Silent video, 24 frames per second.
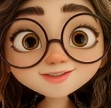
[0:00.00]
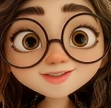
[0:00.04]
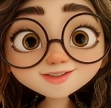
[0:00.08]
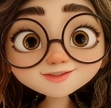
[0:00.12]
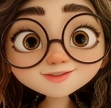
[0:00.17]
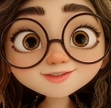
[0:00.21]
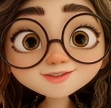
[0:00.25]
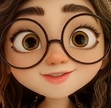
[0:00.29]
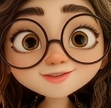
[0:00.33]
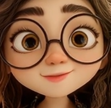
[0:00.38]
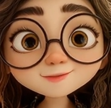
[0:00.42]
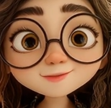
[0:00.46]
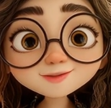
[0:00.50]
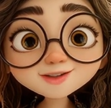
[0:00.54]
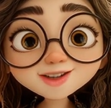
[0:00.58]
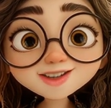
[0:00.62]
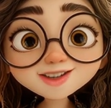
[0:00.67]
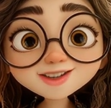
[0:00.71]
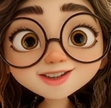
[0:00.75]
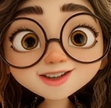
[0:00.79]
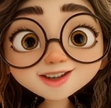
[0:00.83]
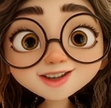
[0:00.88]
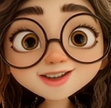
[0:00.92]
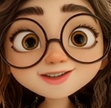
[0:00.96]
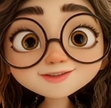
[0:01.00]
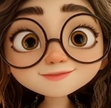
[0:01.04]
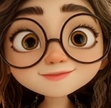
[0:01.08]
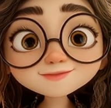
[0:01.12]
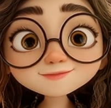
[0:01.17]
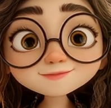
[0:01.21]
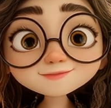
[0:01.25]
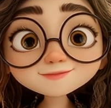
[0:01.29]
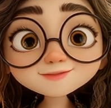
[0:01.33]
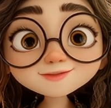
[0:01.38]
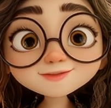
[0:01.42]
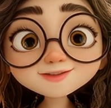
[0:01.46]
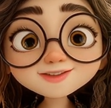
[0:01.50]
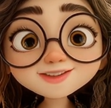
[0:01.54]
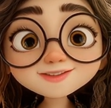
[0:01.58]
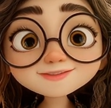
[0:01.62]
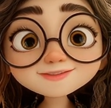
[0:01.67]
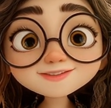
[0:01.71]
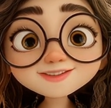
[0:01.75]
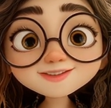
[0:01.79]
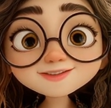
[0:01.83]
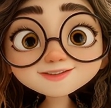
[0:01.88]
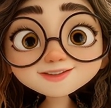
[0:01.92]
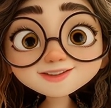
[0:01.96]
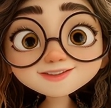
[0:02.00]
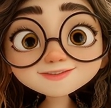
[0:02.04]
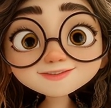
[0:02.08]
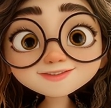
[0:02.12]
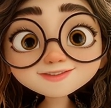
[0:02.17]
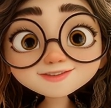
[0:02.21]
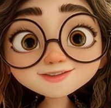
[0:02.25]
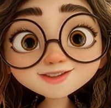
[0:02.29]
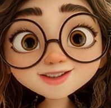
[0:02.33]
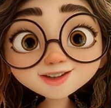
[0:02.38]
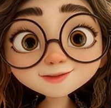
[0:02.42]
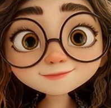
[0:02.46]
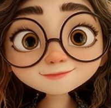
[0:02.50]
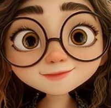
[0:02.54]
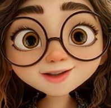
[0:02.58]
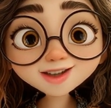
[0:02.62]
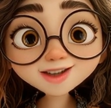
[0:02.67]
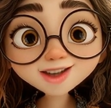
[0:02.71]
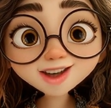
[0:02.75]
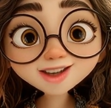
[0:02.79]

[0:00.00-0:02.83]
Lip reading: Maybe it's time to give your AI the inside scoop,